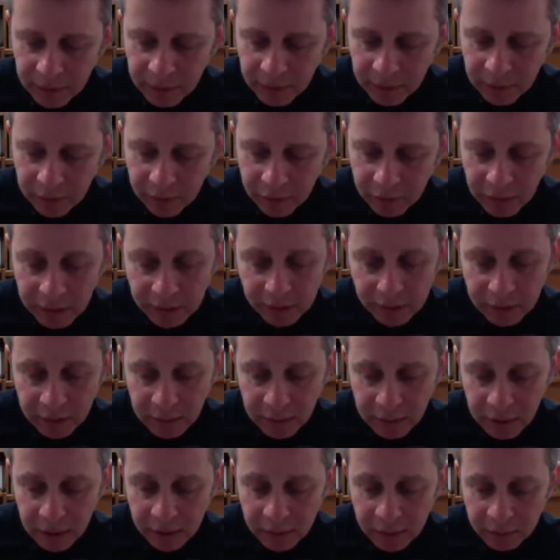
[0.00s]
in fact,
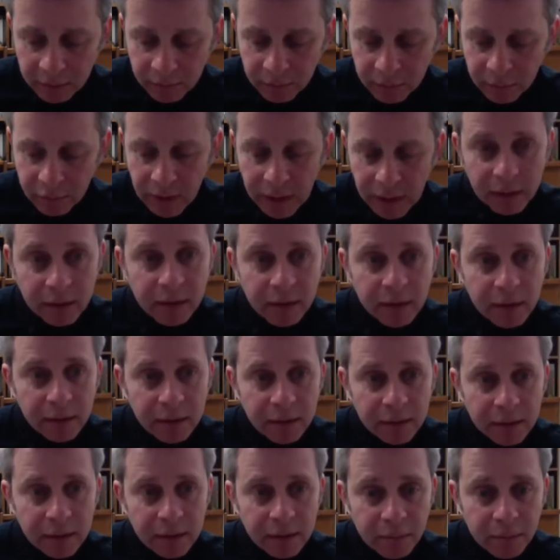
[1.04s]
that are
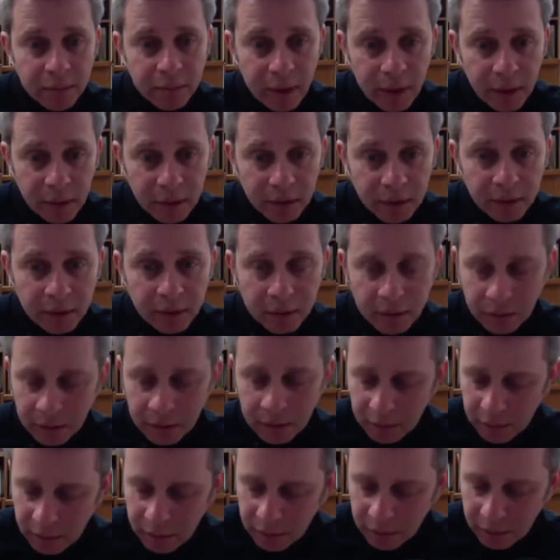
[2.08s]
predicated upon
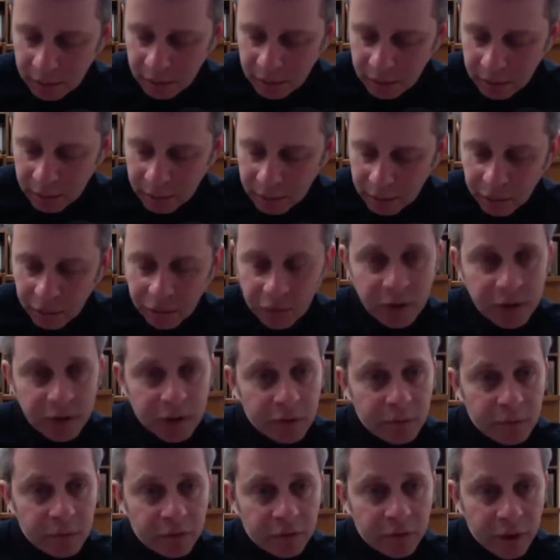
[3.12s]
the
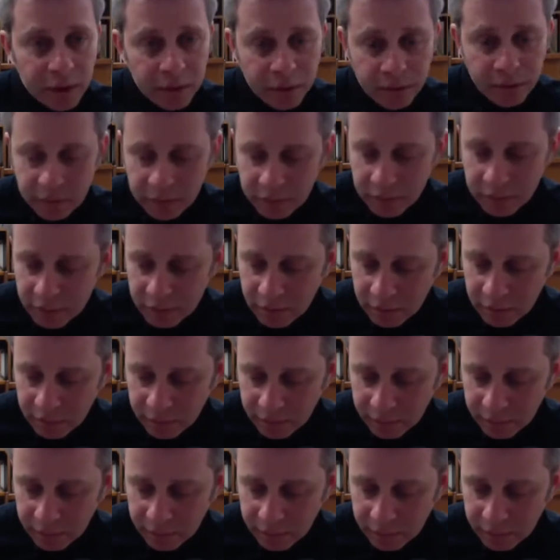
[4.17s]
freedom of others,